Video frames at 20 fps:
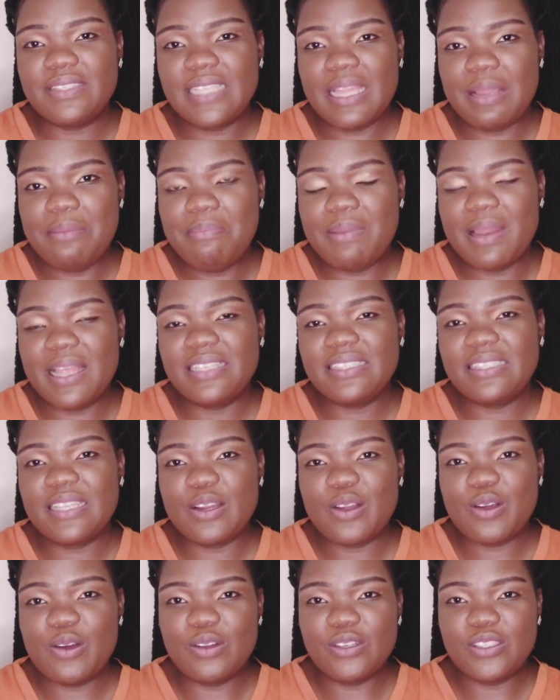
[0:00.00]
Stay blessed
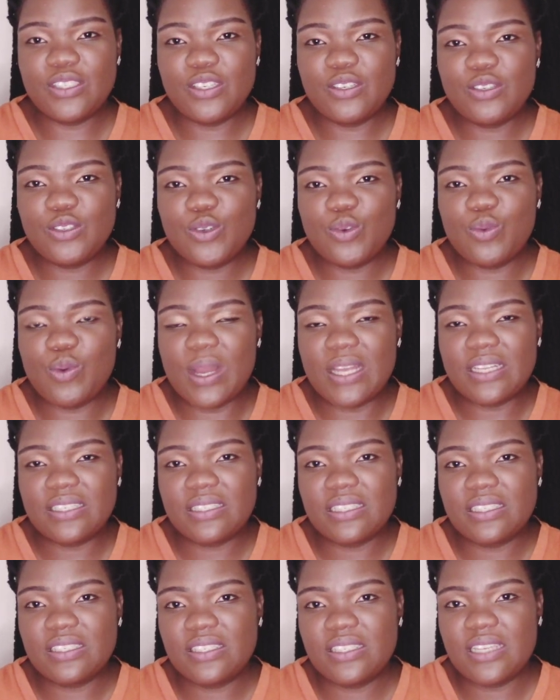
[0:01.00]
and continue to watch
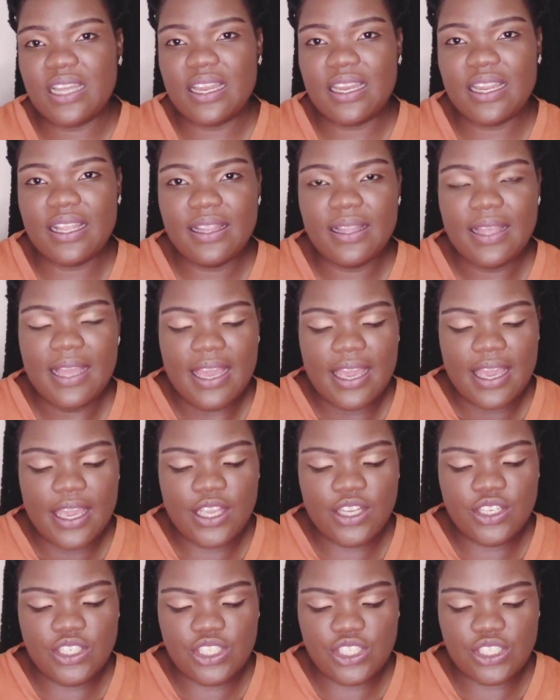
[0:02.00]
this channel.
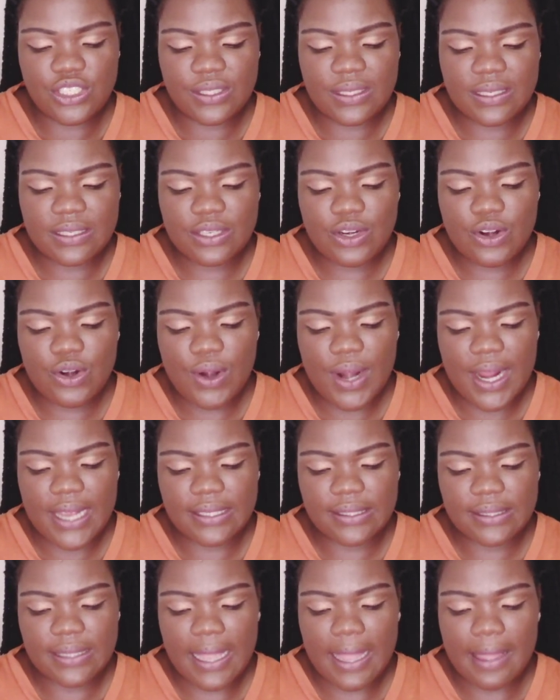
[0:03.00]
In Jesus
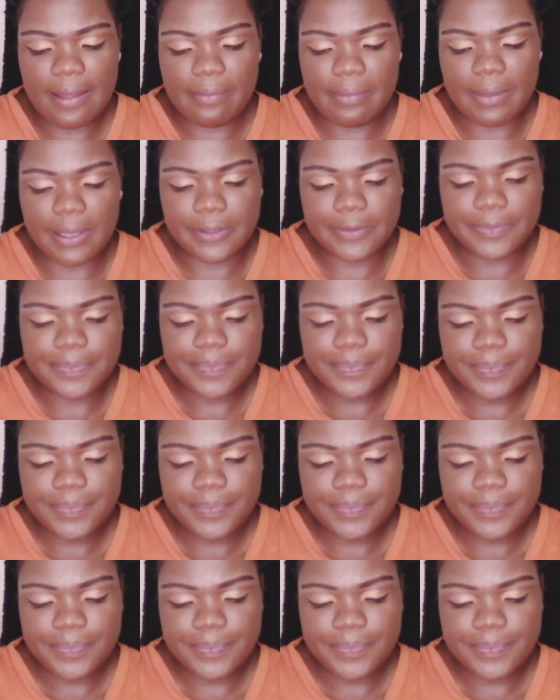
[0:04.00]
Christ, amen.